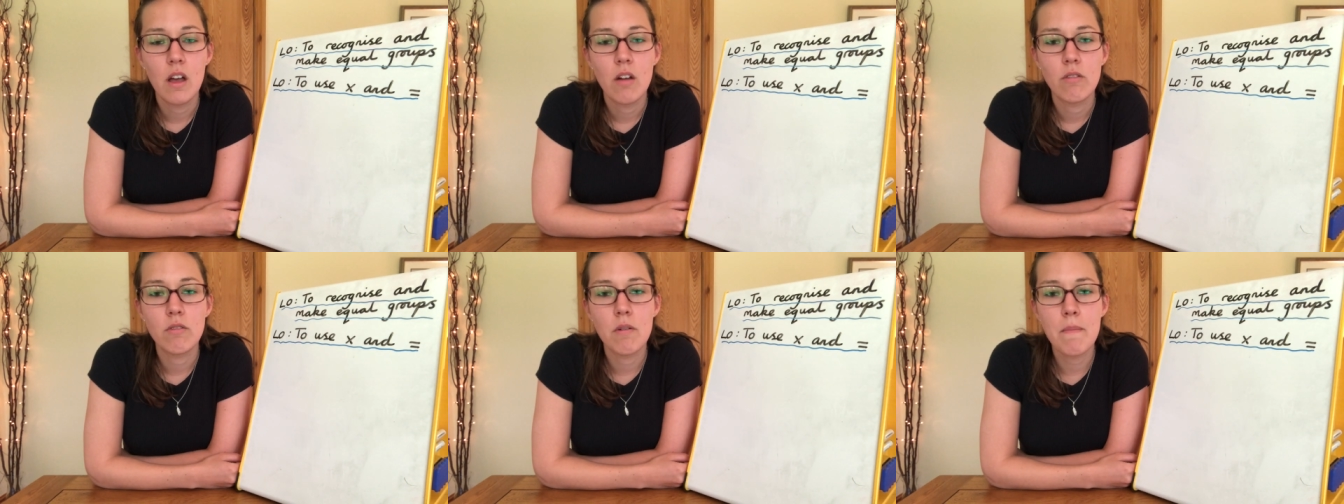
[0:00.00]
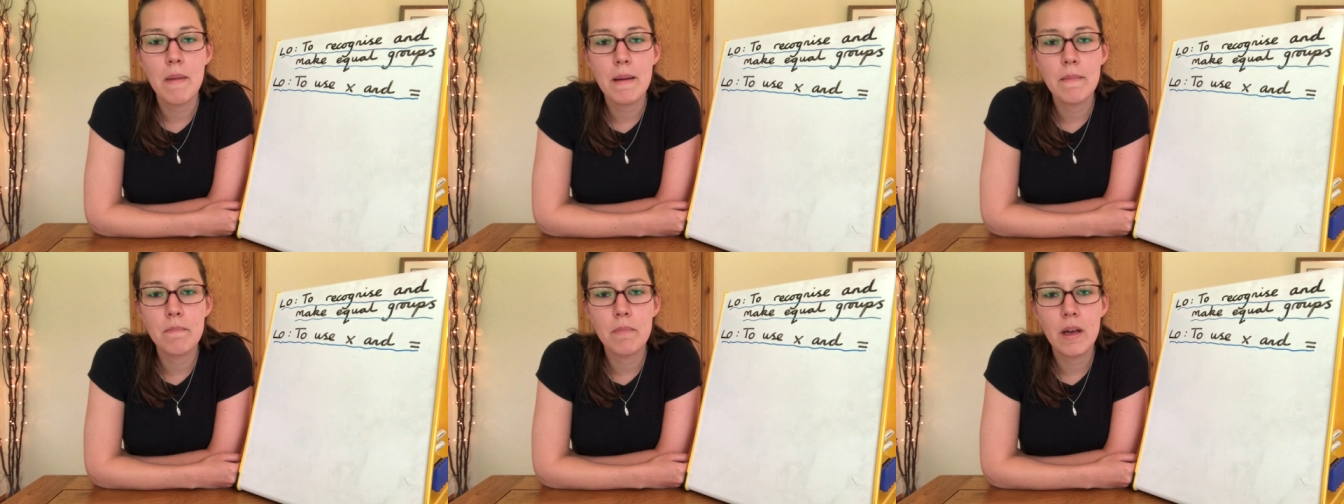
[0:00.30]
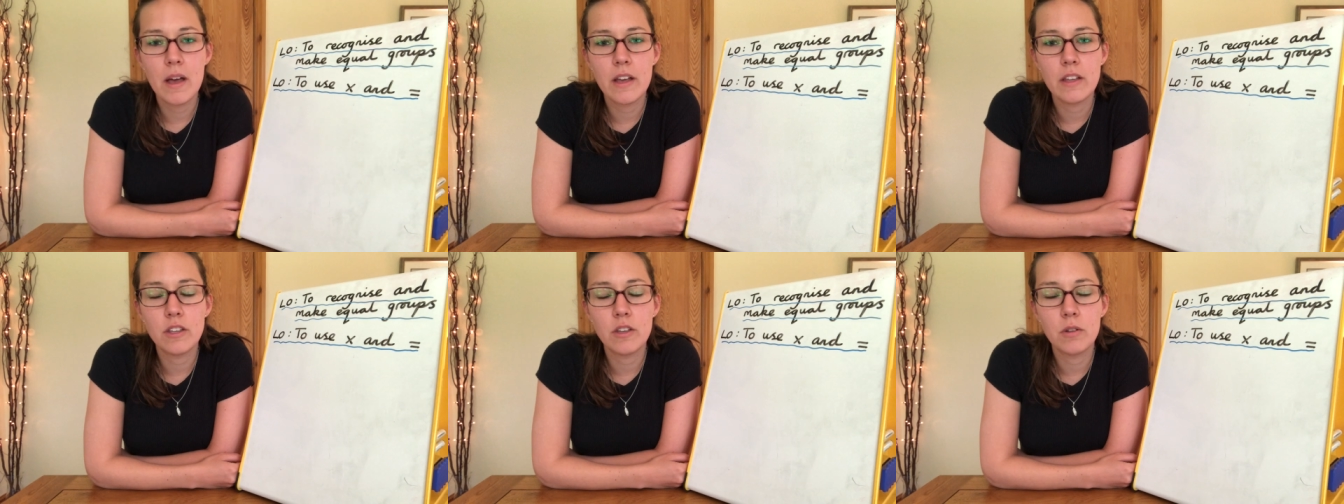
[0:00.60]

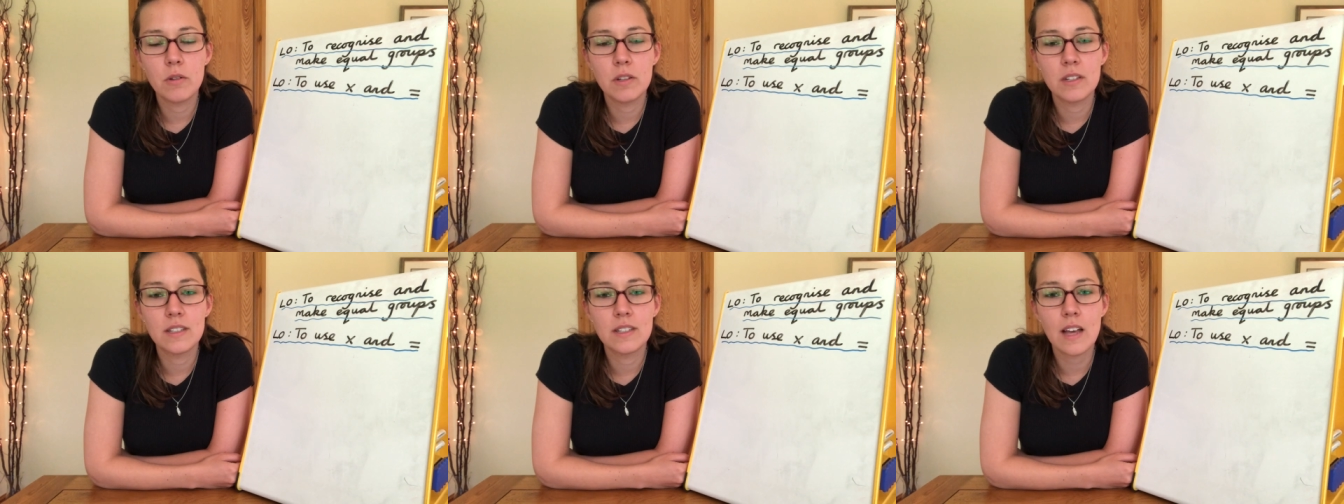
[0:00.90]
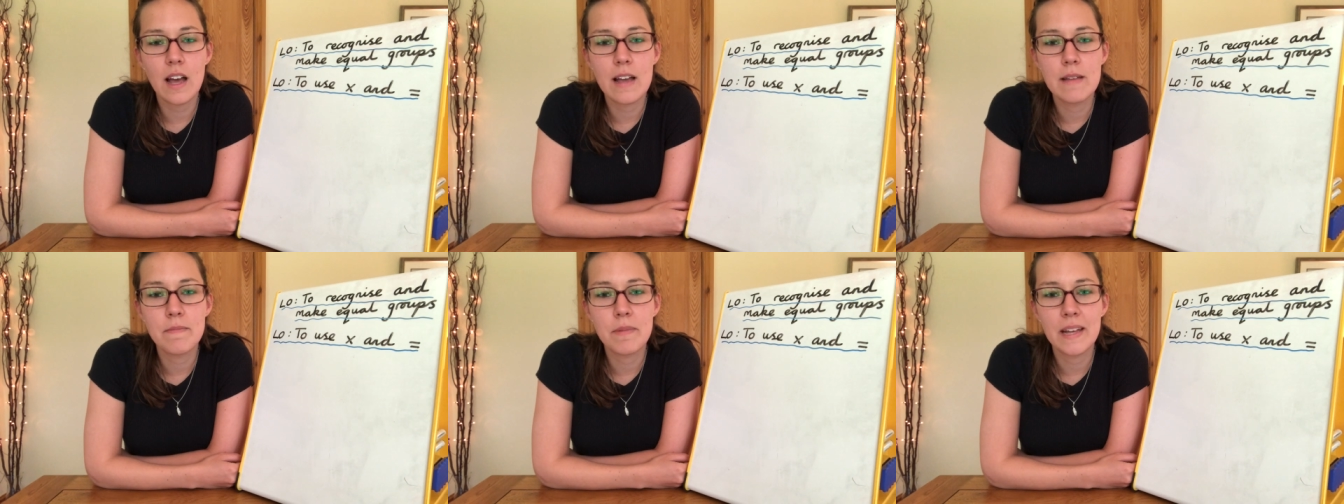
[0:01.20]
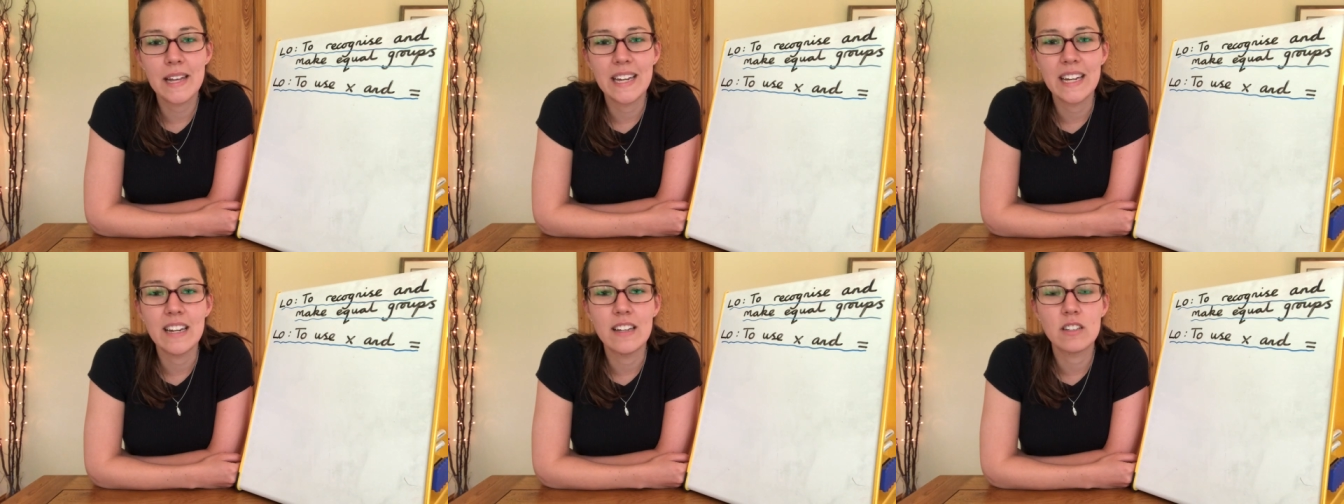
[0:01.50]
Remember, you can type
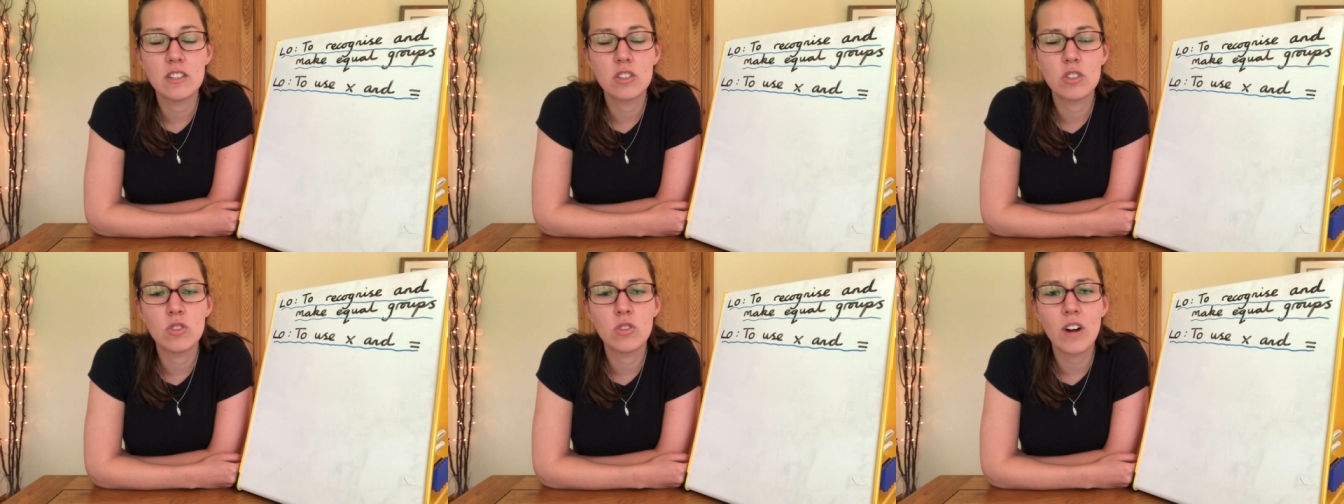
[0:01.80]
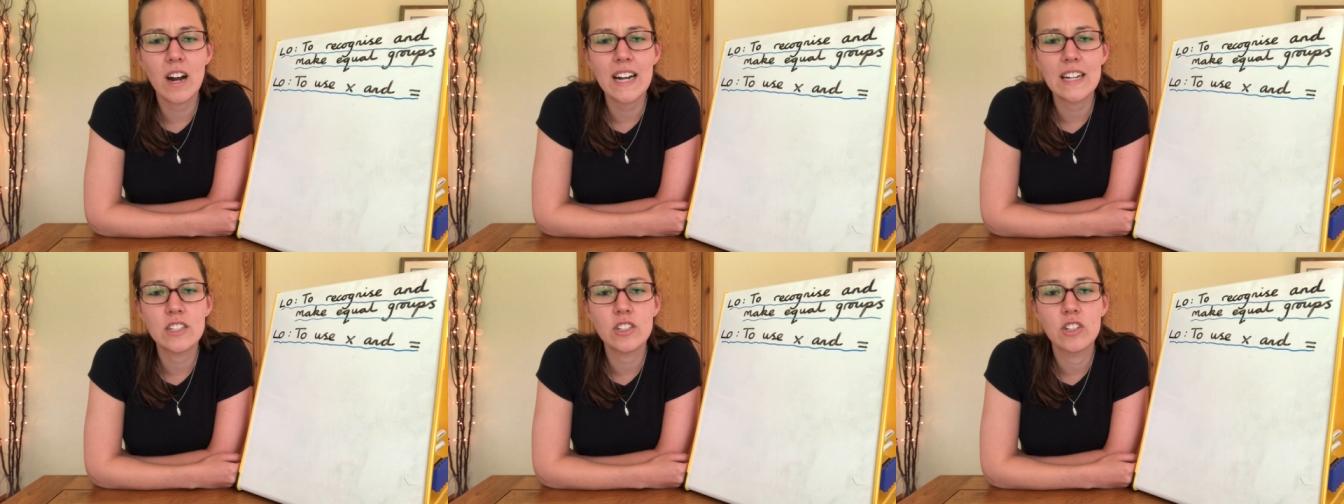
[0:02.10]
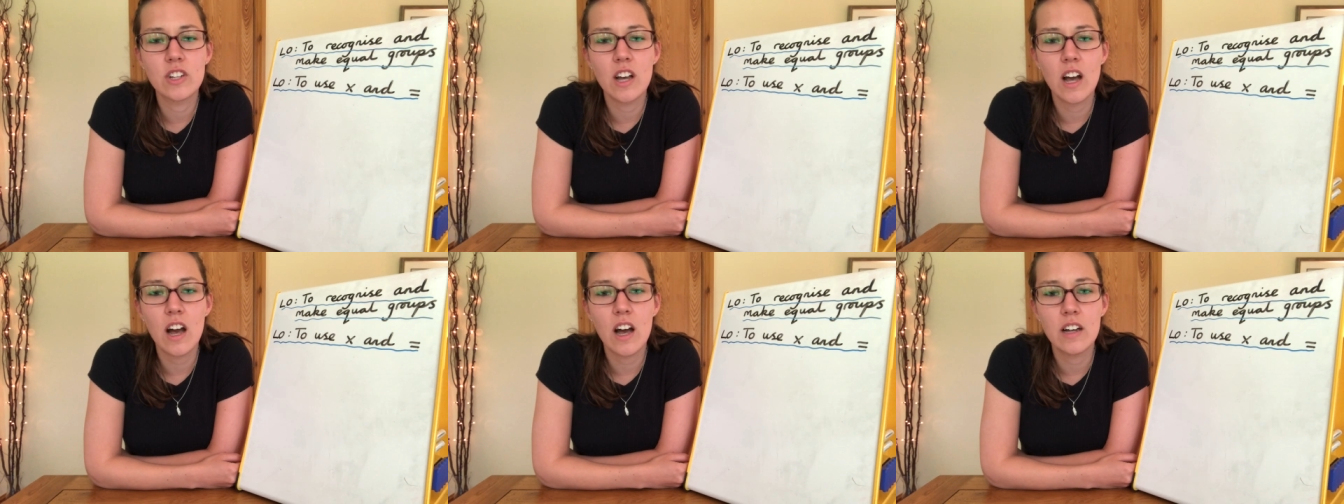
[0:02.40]
in
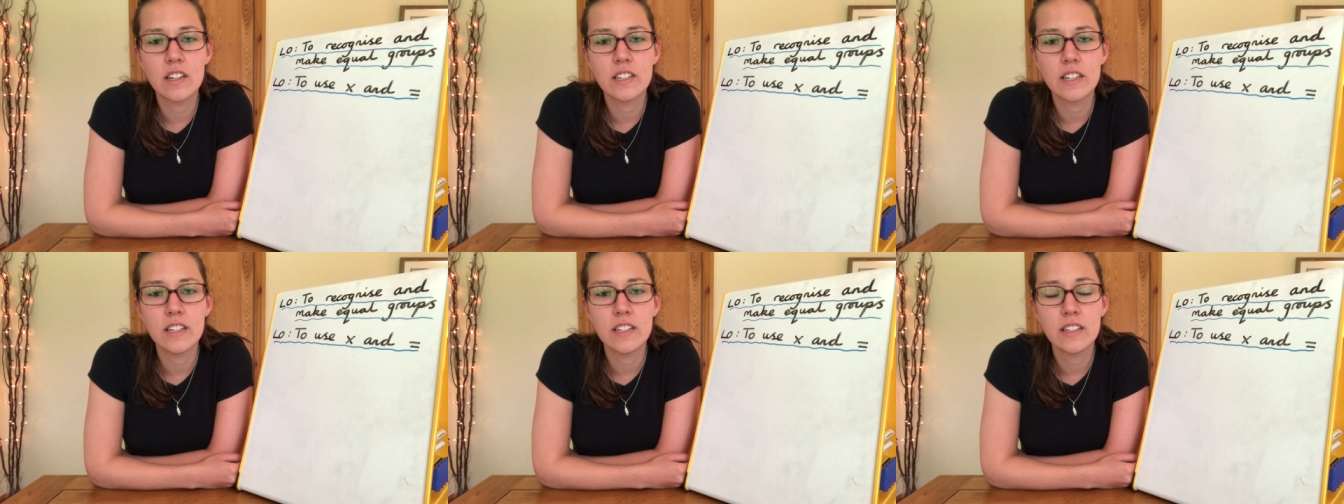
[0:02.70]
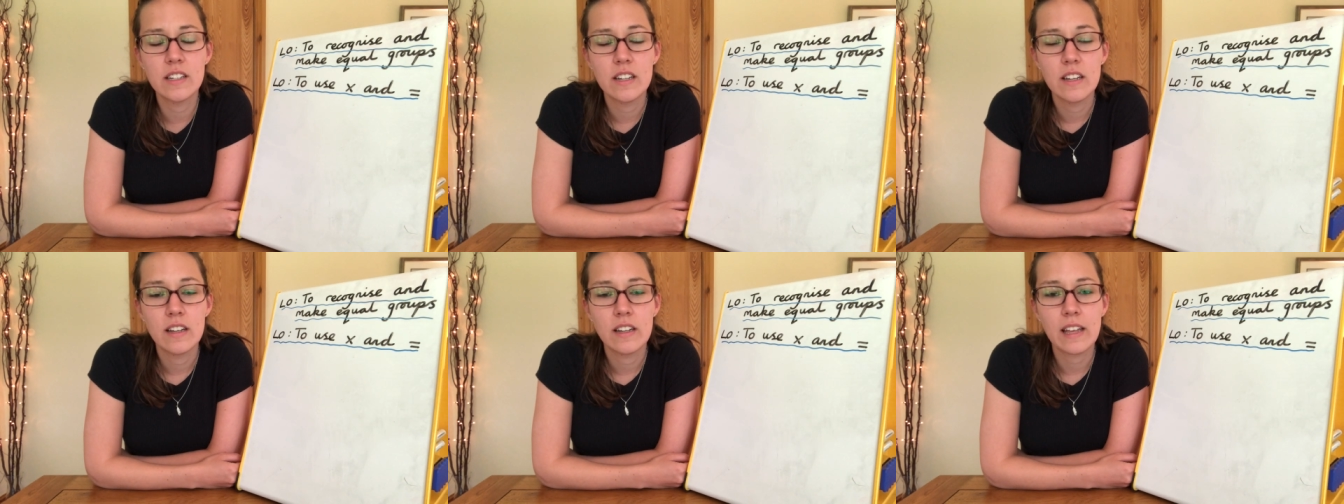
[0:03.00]
Scratch Garden,